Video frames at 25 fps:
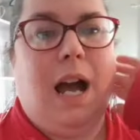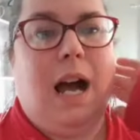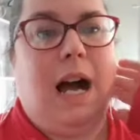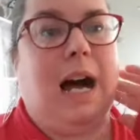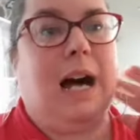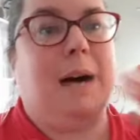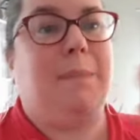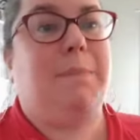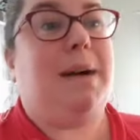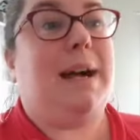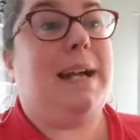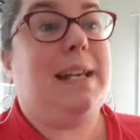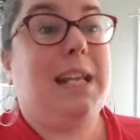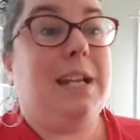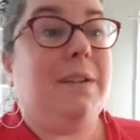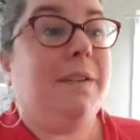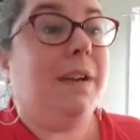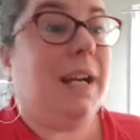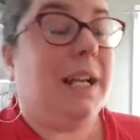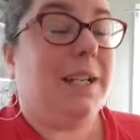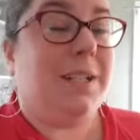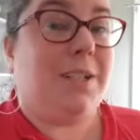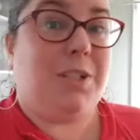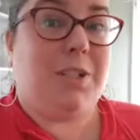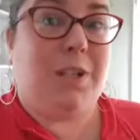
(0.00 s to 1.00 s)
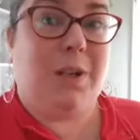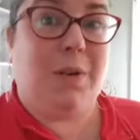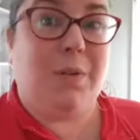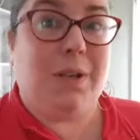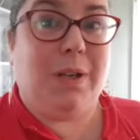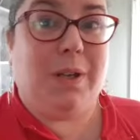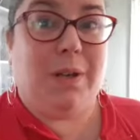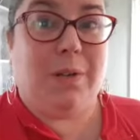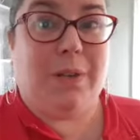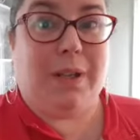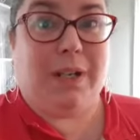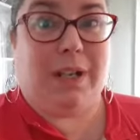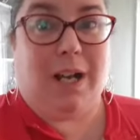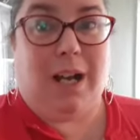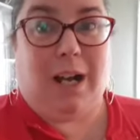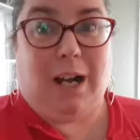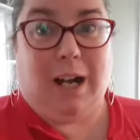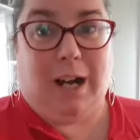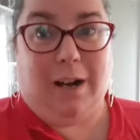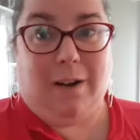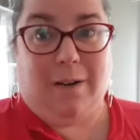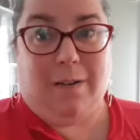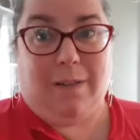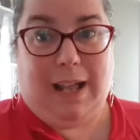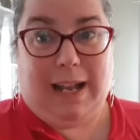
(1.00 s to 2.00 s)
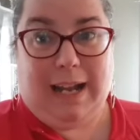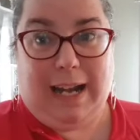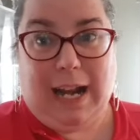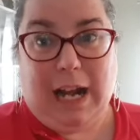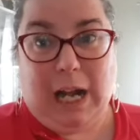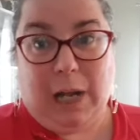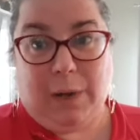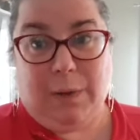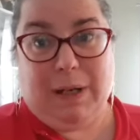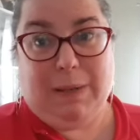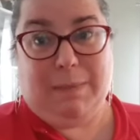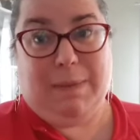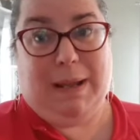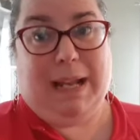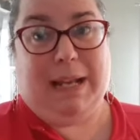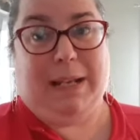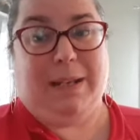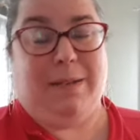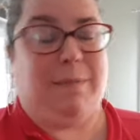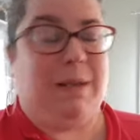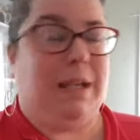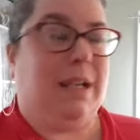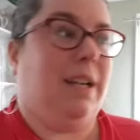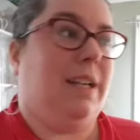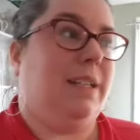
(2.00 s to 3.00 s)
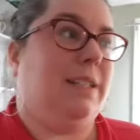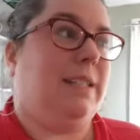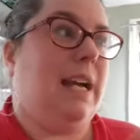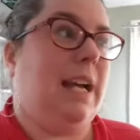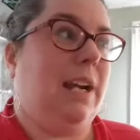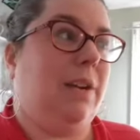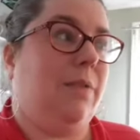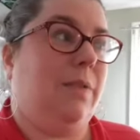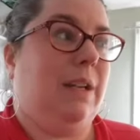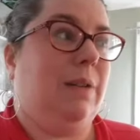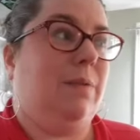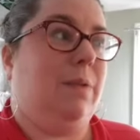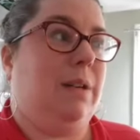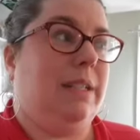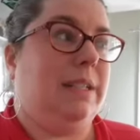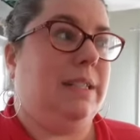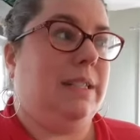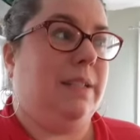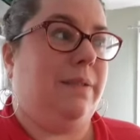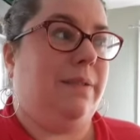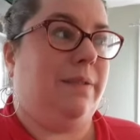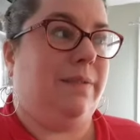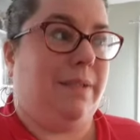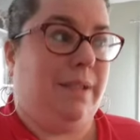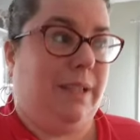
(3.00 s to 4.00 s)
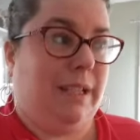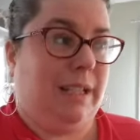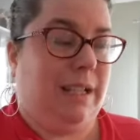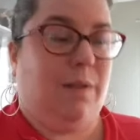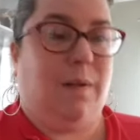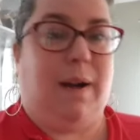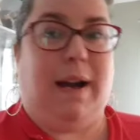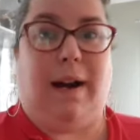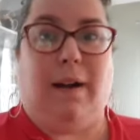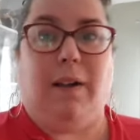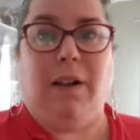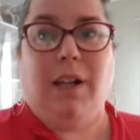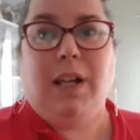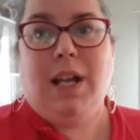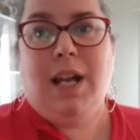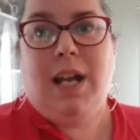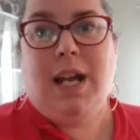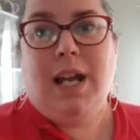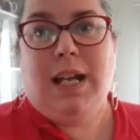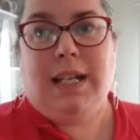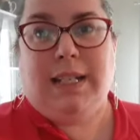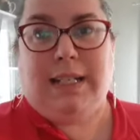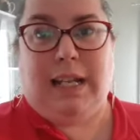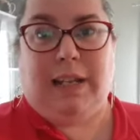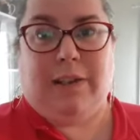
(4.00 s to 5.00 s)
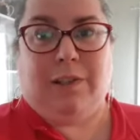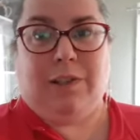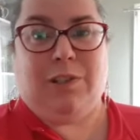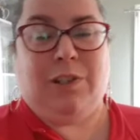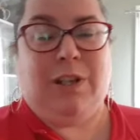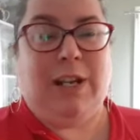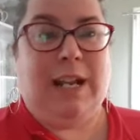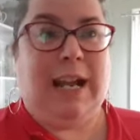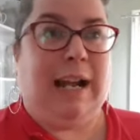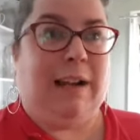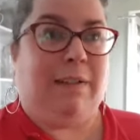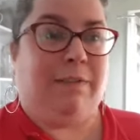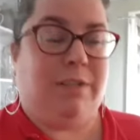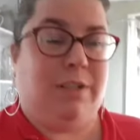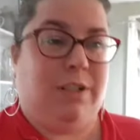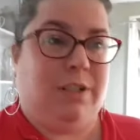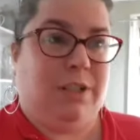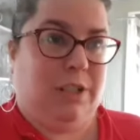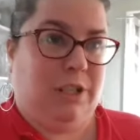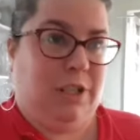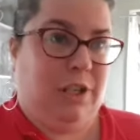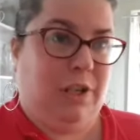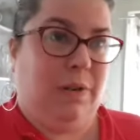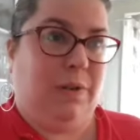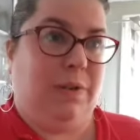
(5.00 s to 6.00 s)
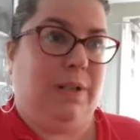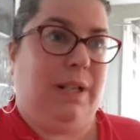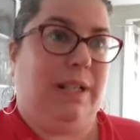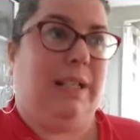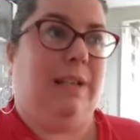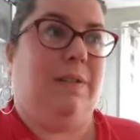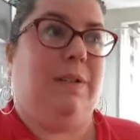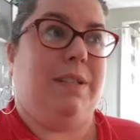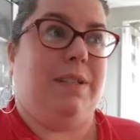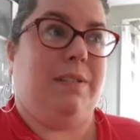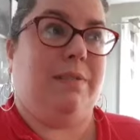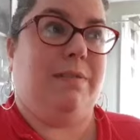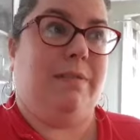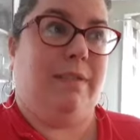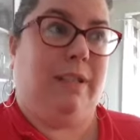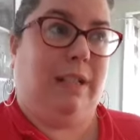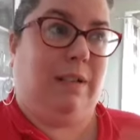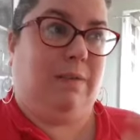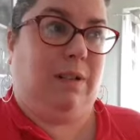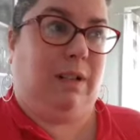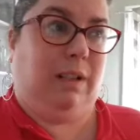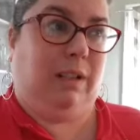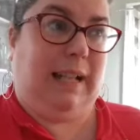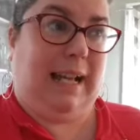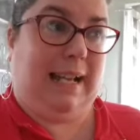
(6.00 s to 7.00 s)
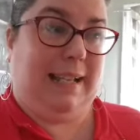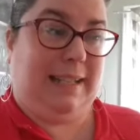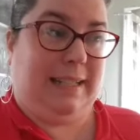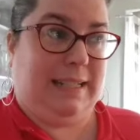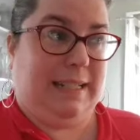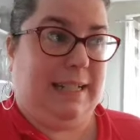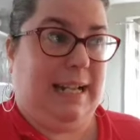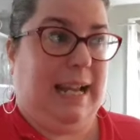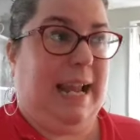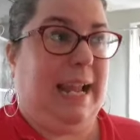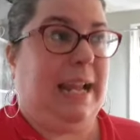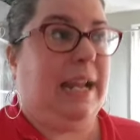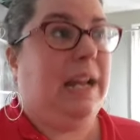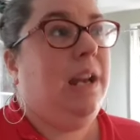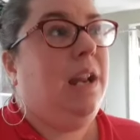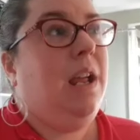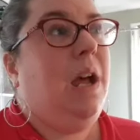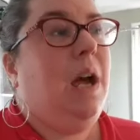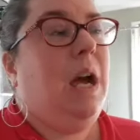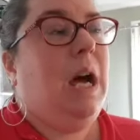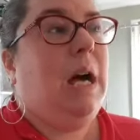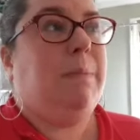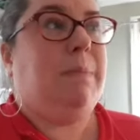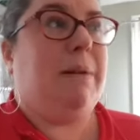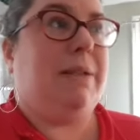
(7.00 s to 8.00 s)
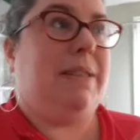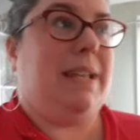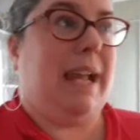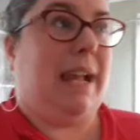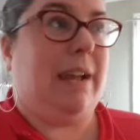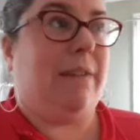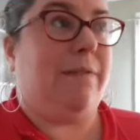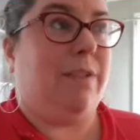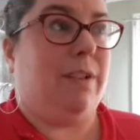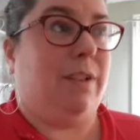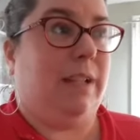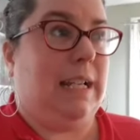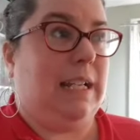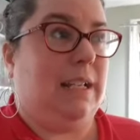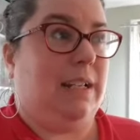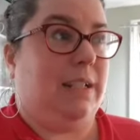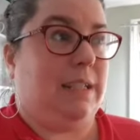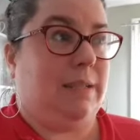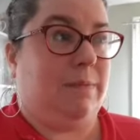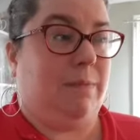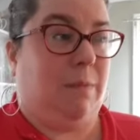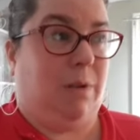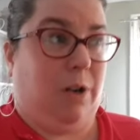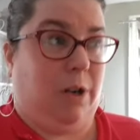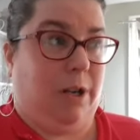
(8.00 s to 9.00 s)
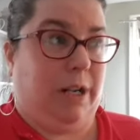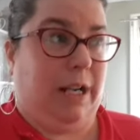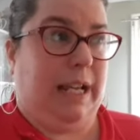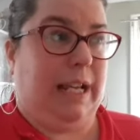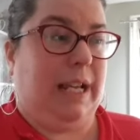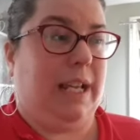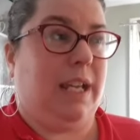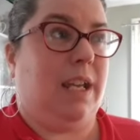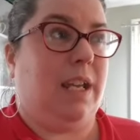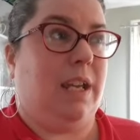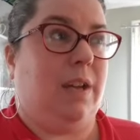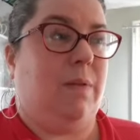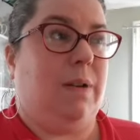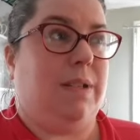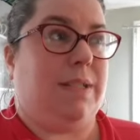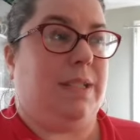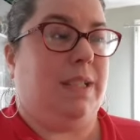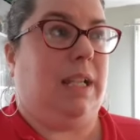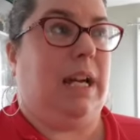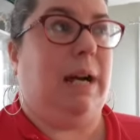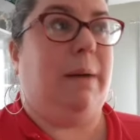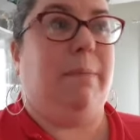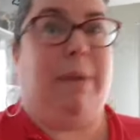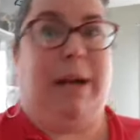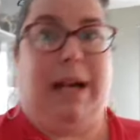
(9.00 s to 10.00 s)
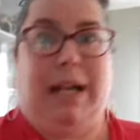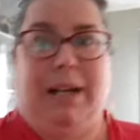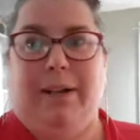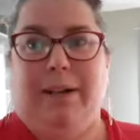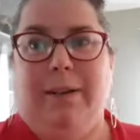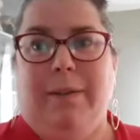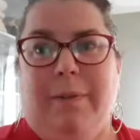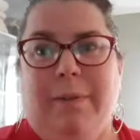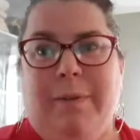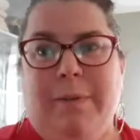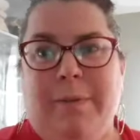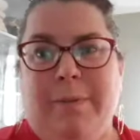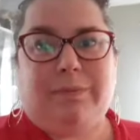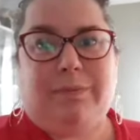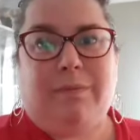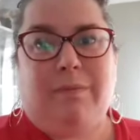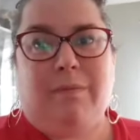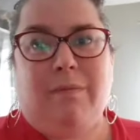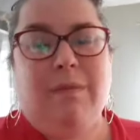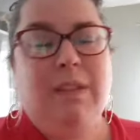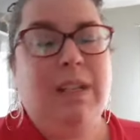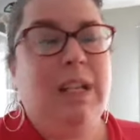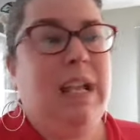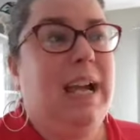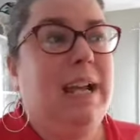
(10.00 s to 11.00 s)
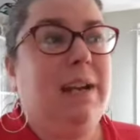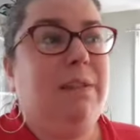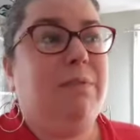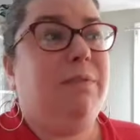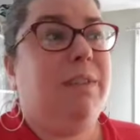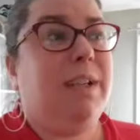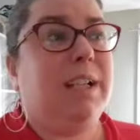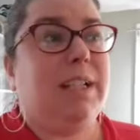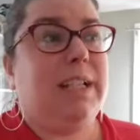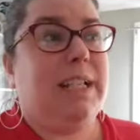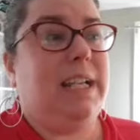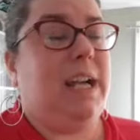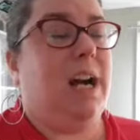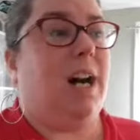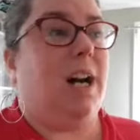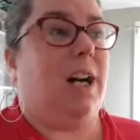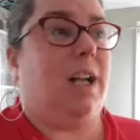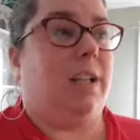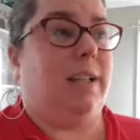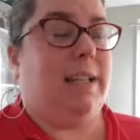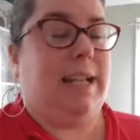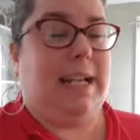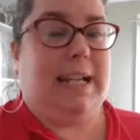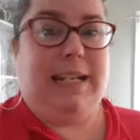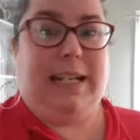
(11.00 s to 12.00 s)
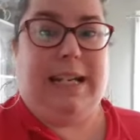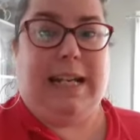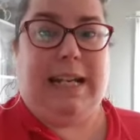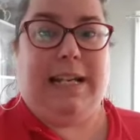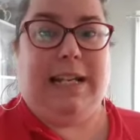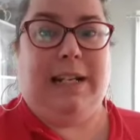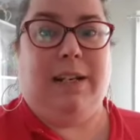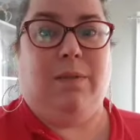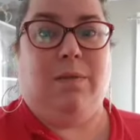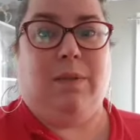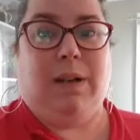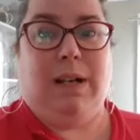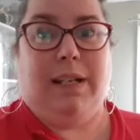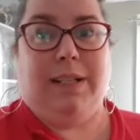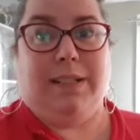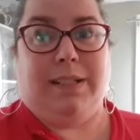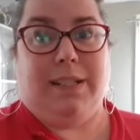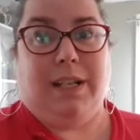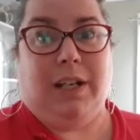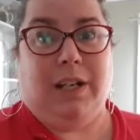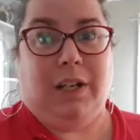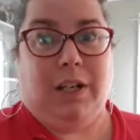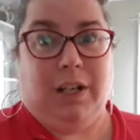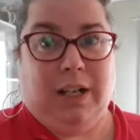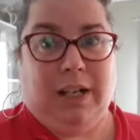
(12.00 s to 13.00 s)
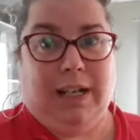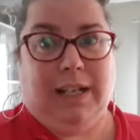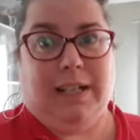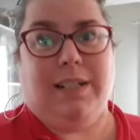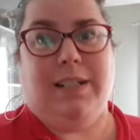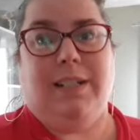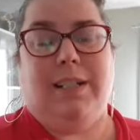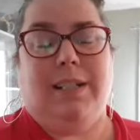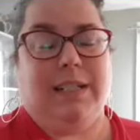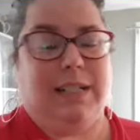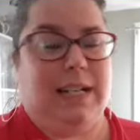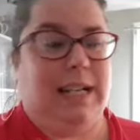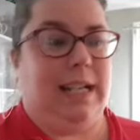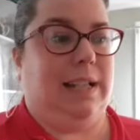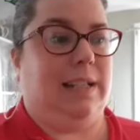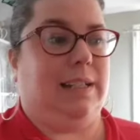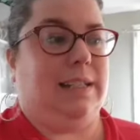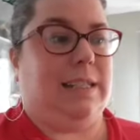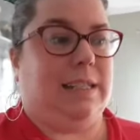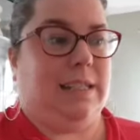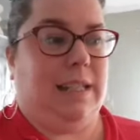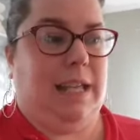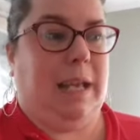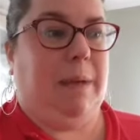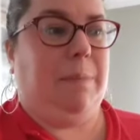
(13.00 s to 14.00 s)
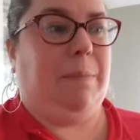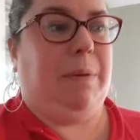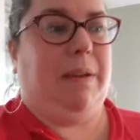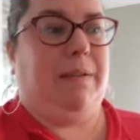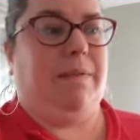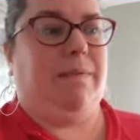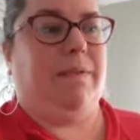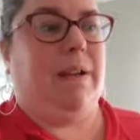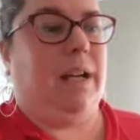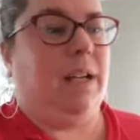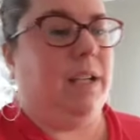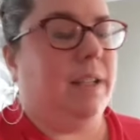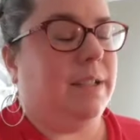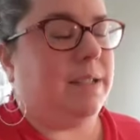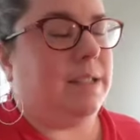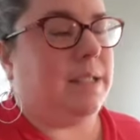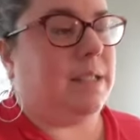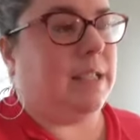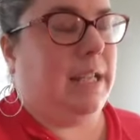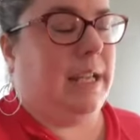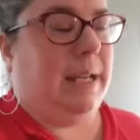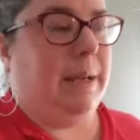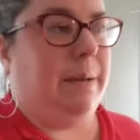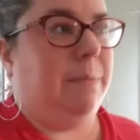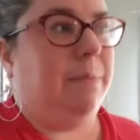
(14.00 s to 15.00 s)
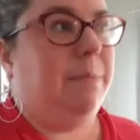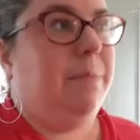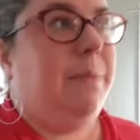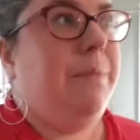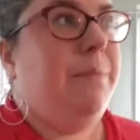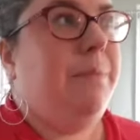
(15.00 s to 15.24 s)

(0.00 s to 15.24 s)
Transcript: Uh, but I never got to show you the card that Henry made me because Henry wasn't feeling well yesterday afternoon and he wasn't feeling well last night. But thankfully this morning he was a lot better. And really, all he needed was a good night's sleep. He fell asleep